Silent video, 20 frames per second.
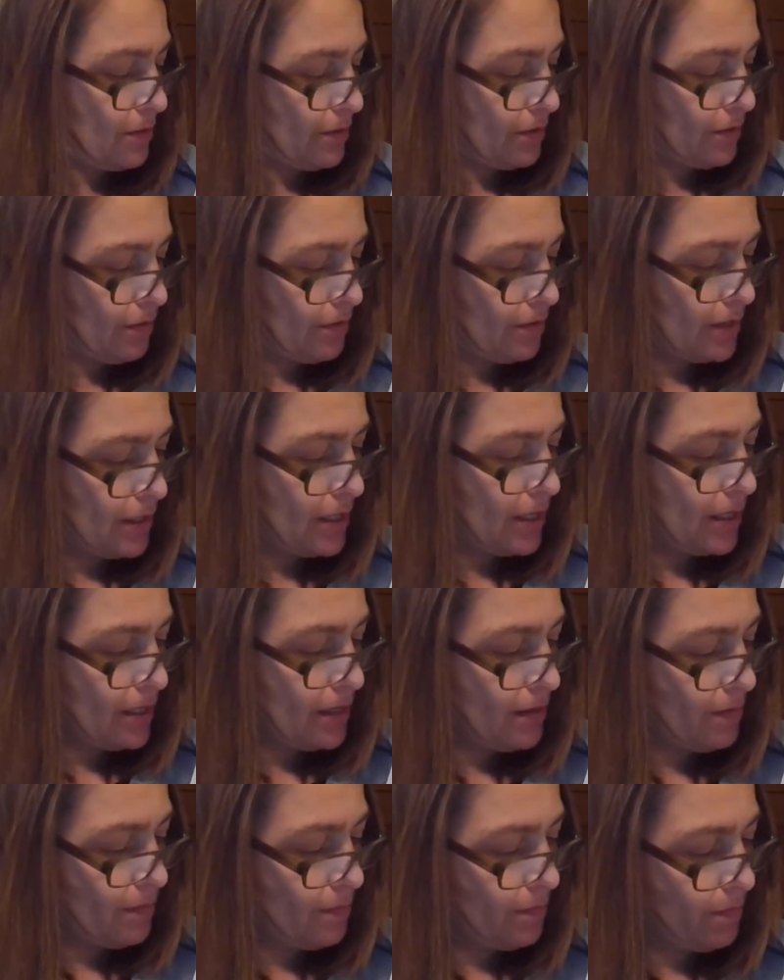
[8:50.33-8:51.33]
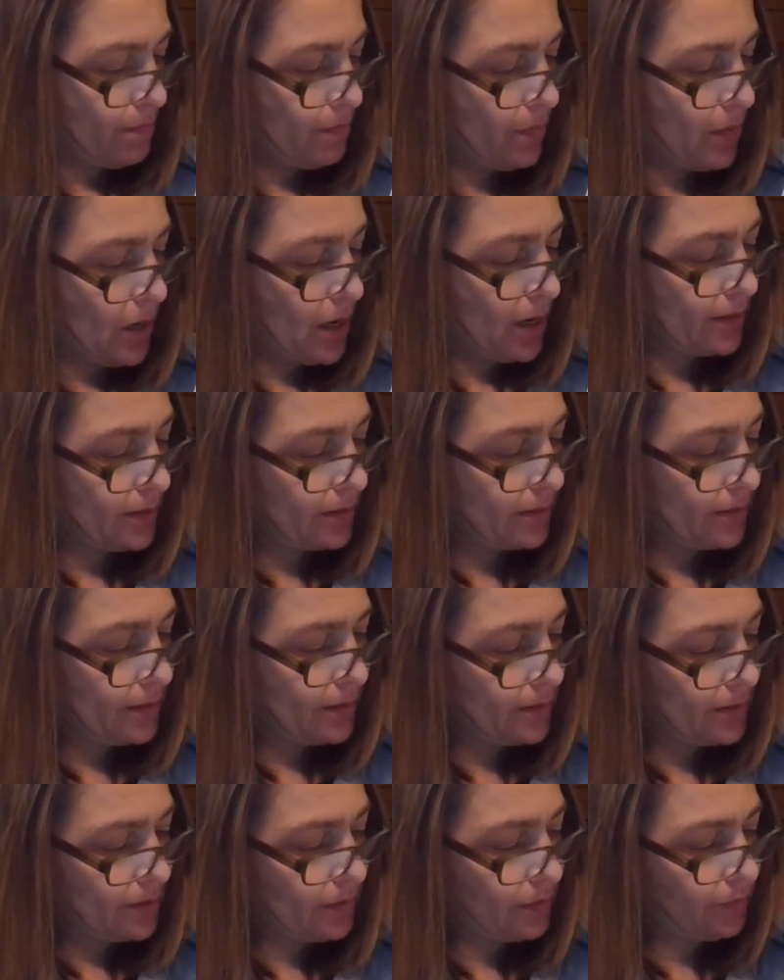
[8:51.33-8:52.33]
30
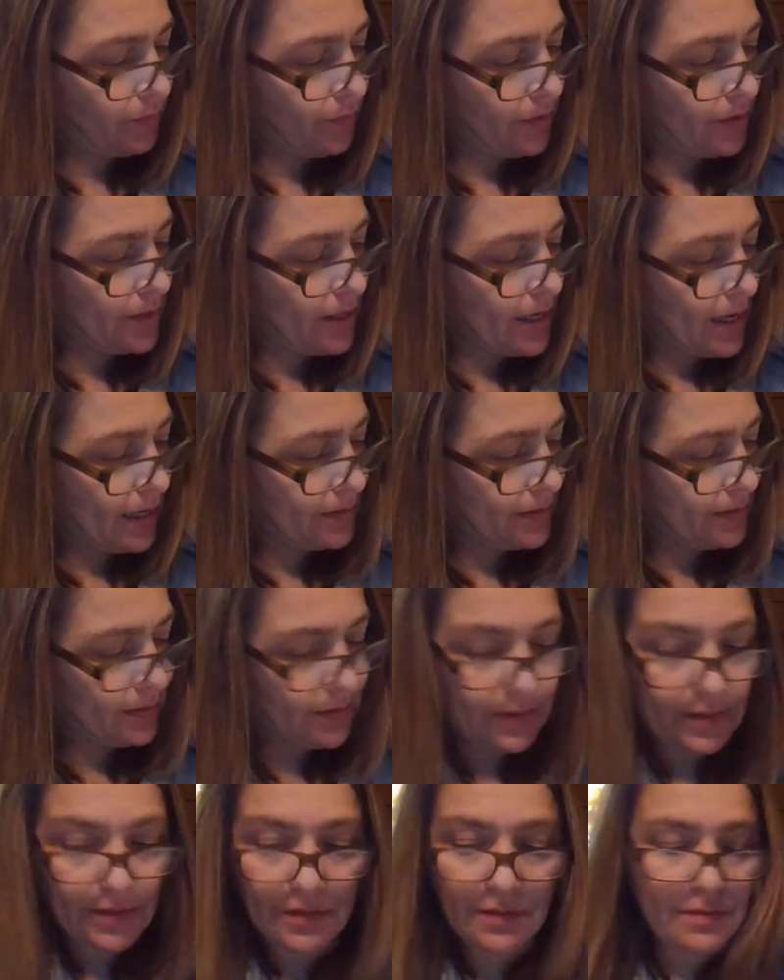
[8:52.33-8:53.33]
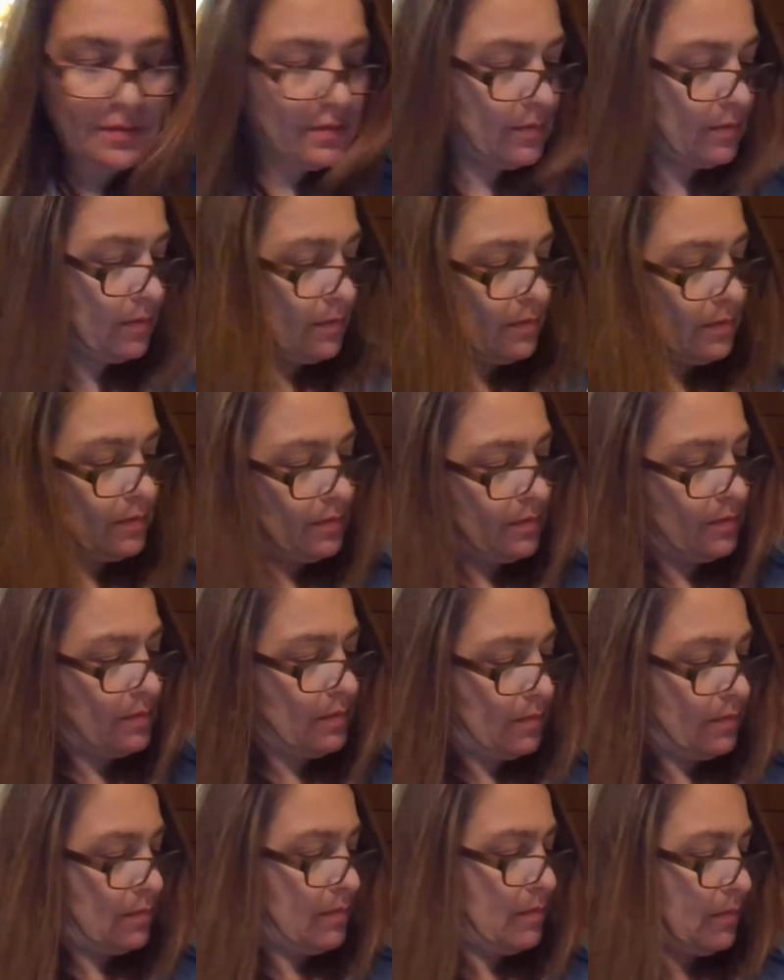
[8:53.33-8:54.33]
boxes for nests.
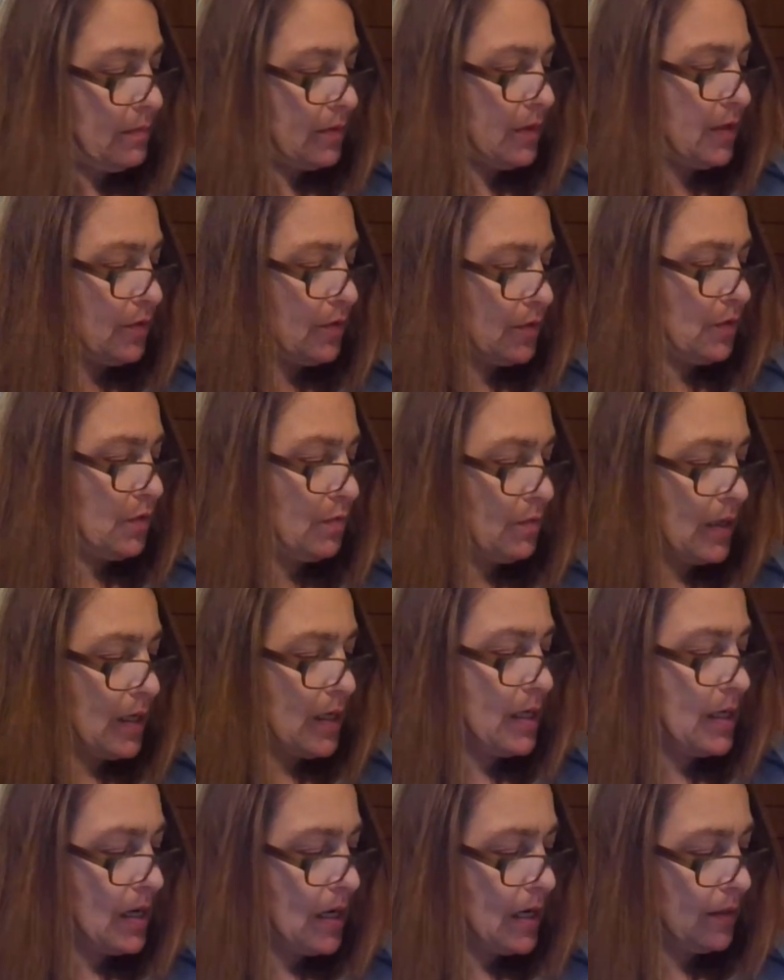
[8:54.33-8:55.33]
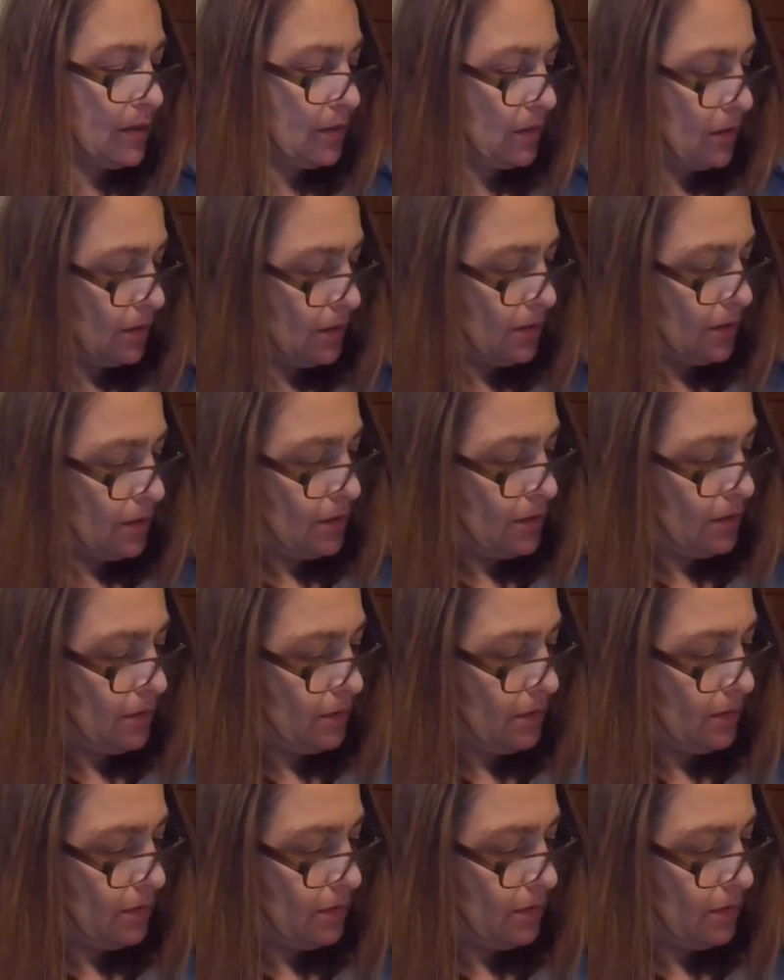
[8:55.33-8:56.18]
I'll just write nests.